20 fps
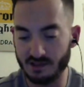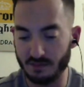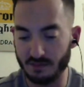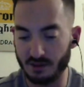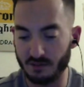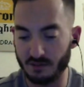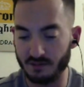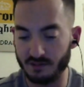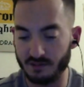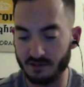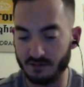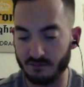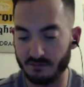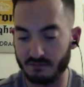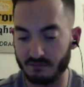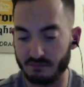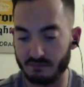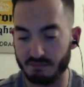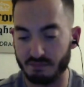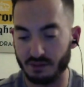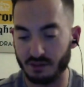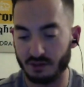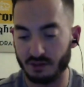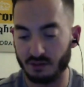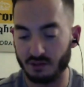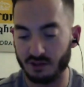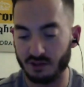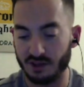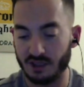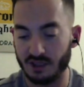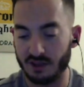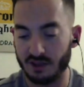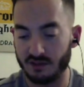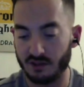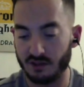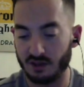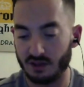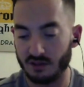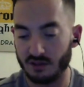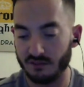His opponent, Blagoy
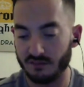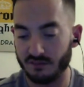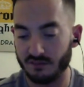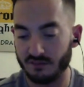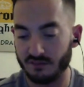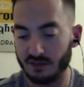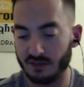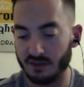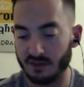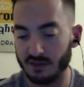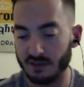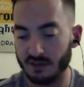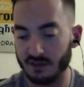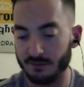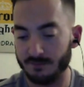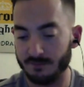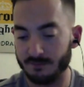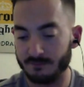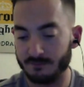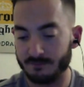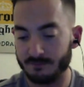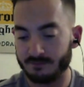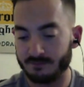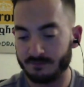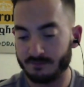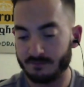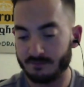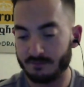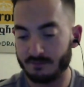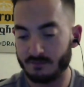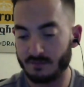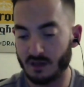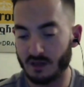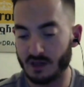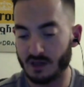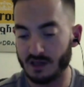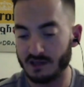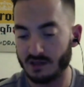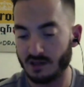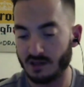Ivanov,
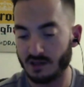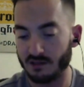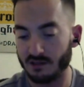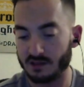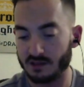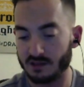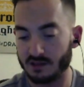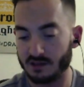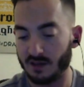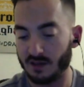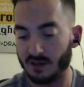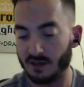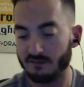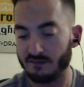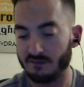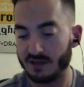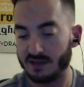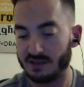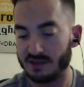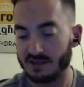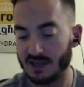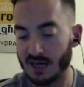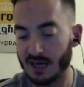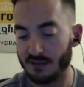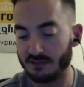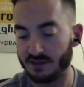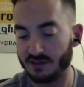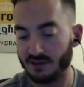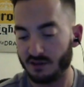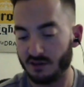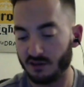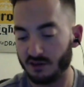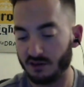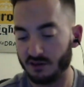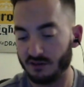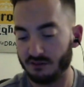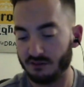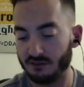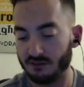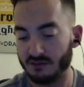has literally survived being stabbed in the
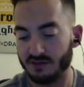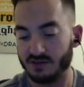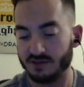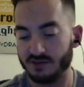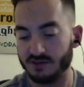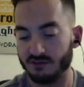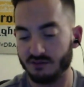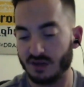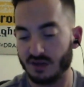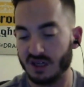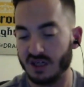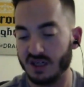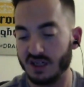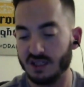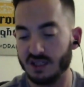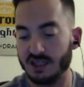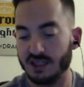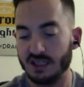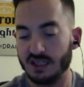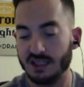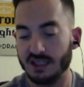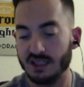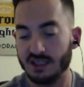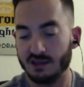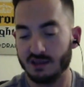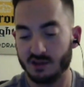heart, which is why he